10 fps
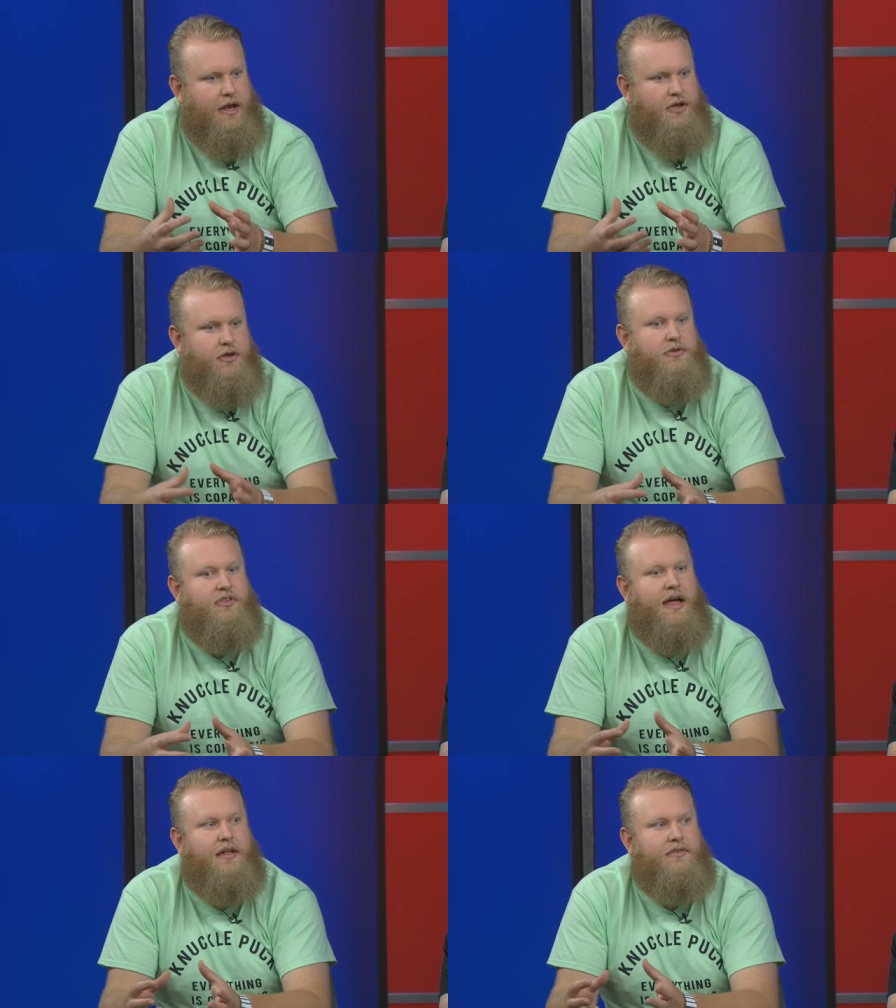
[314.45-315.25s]
and you use
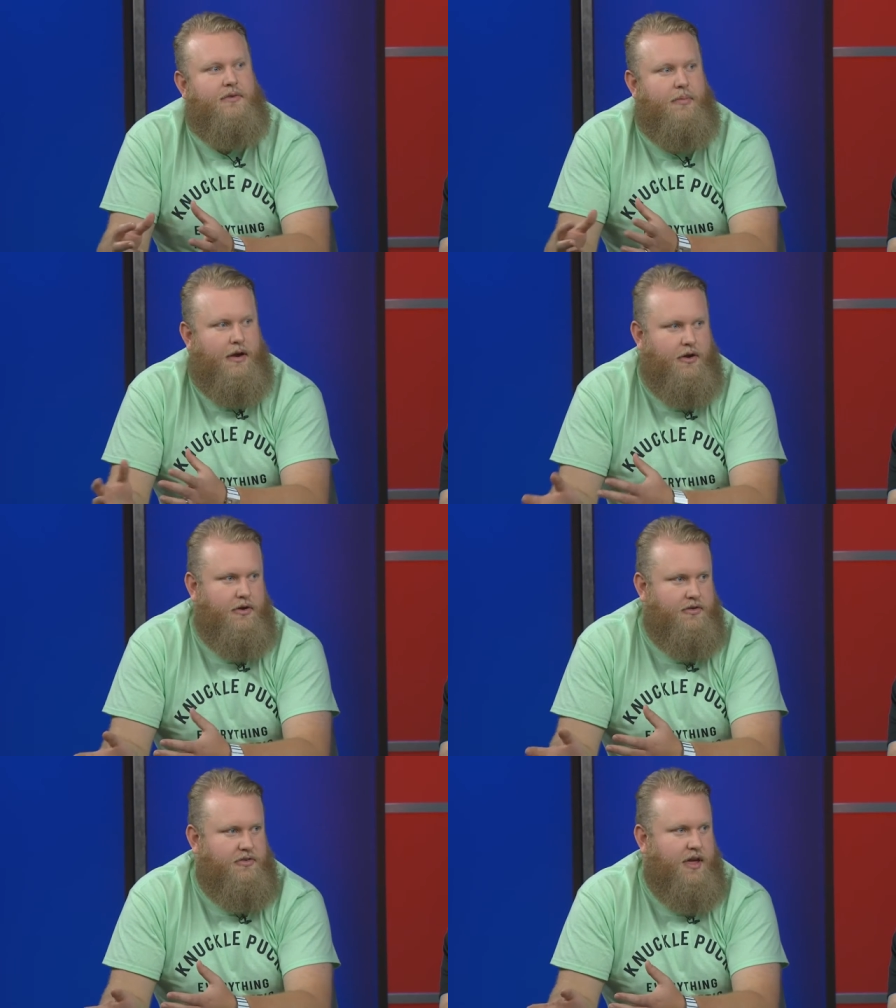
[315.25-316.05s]
that to better
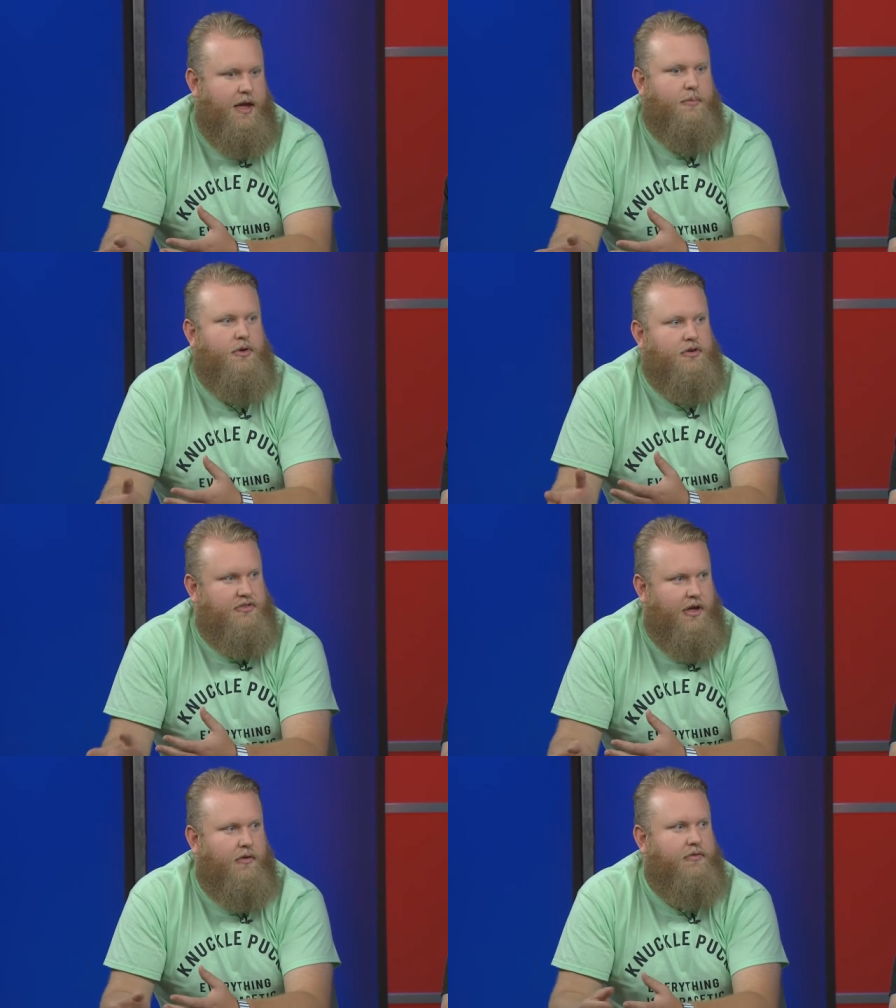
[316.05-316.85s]
your team yeah. or
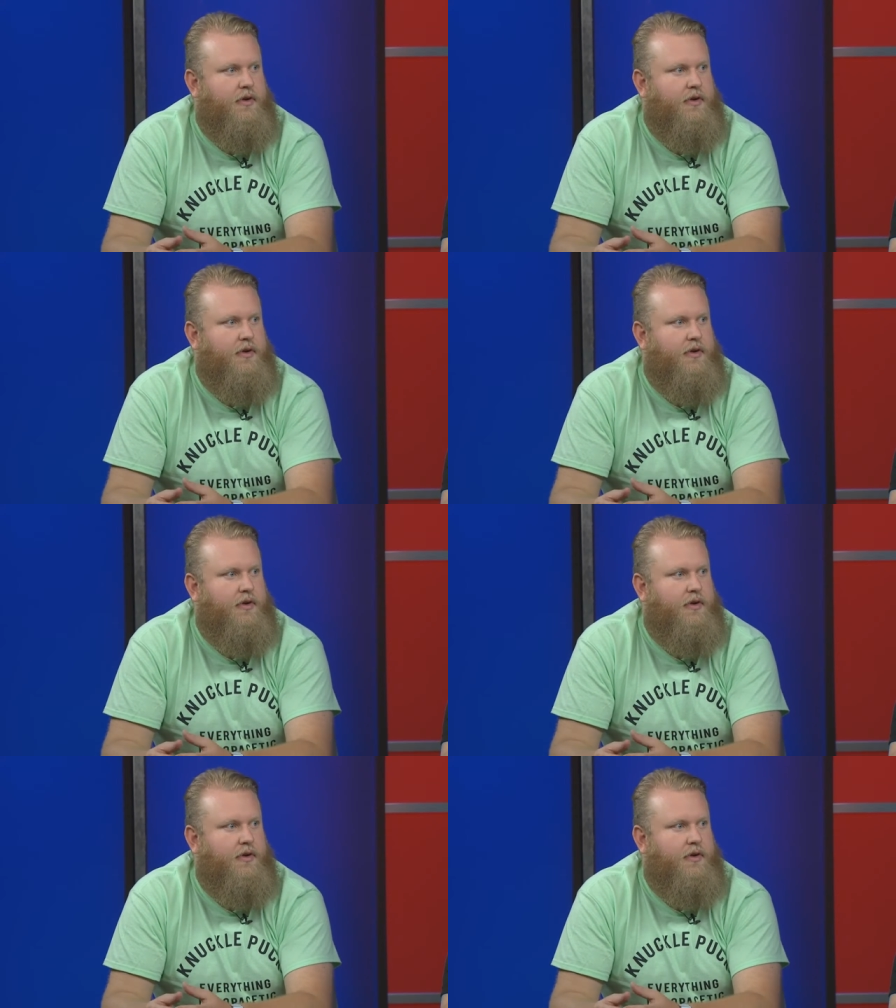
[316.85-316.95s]
yourself.